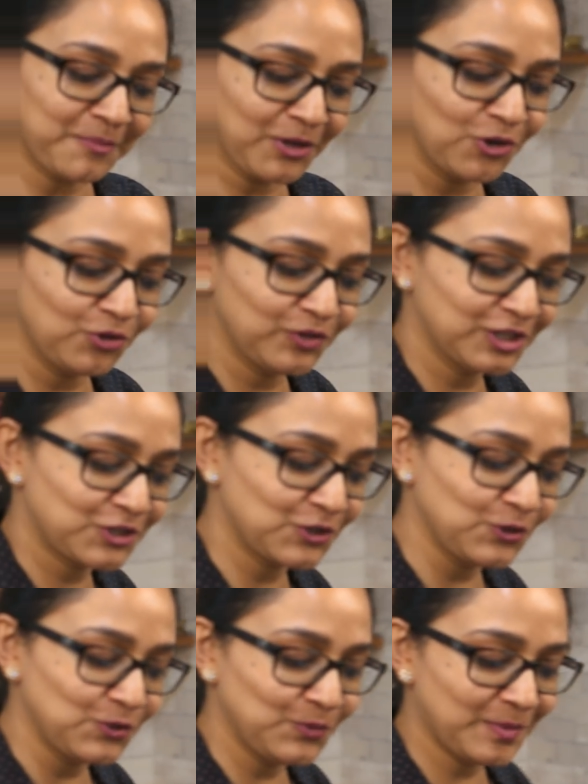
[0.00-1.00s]
coming over
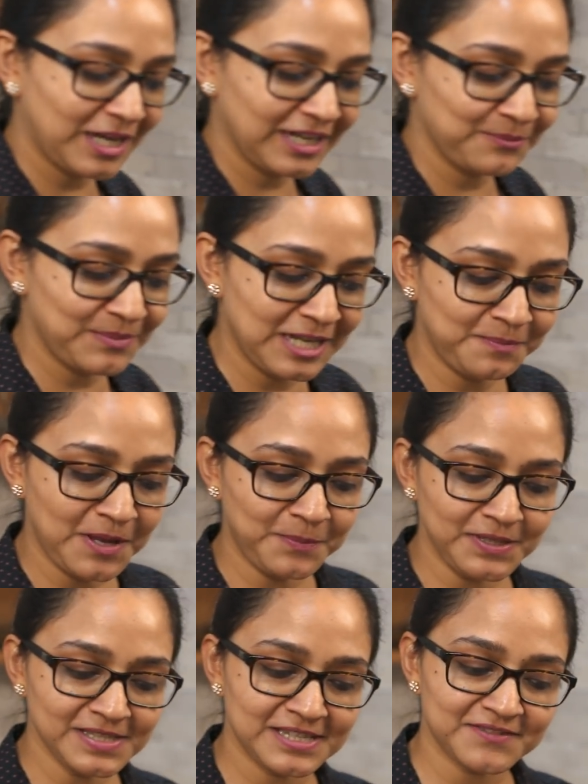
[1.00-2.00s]
to my bell
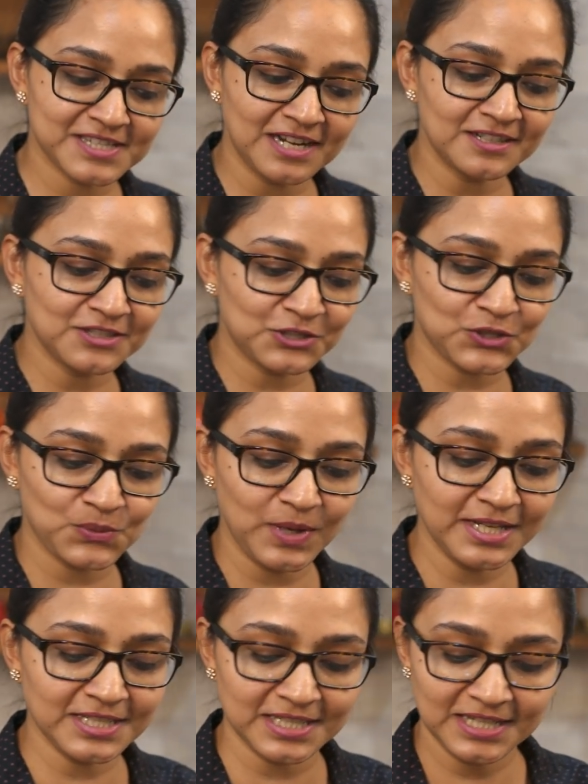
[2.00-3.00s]
peppers, they've started to
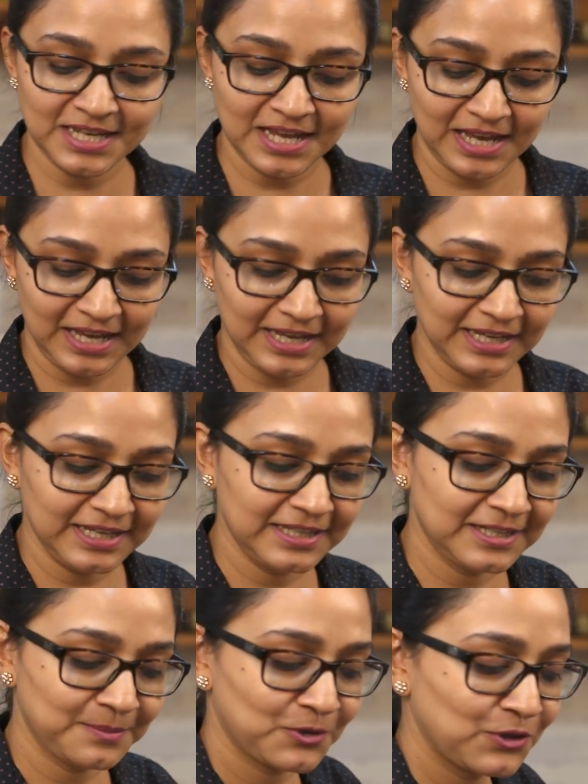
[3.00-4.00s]
sweat,
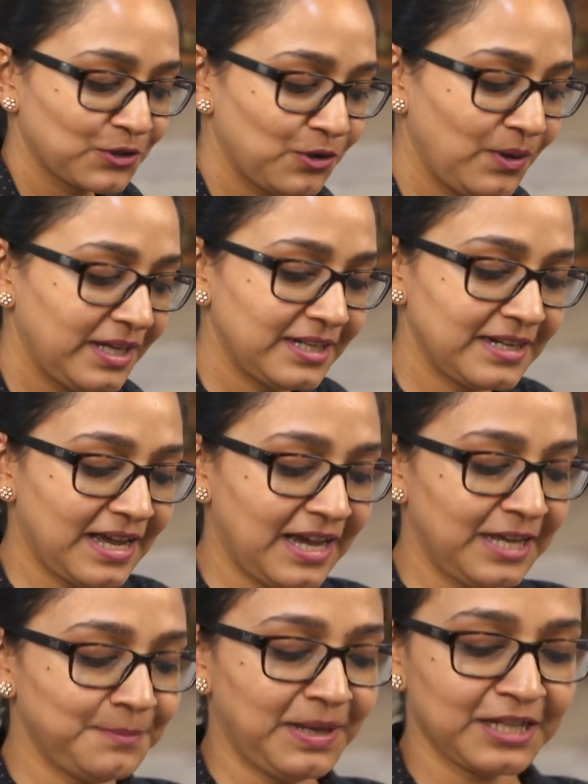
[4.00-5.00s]
and I'm going to go ahead and
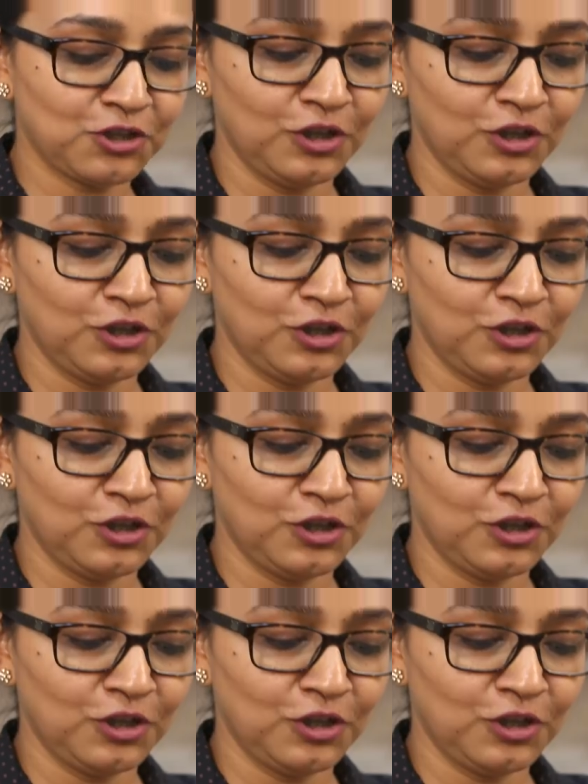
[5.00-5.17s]
add my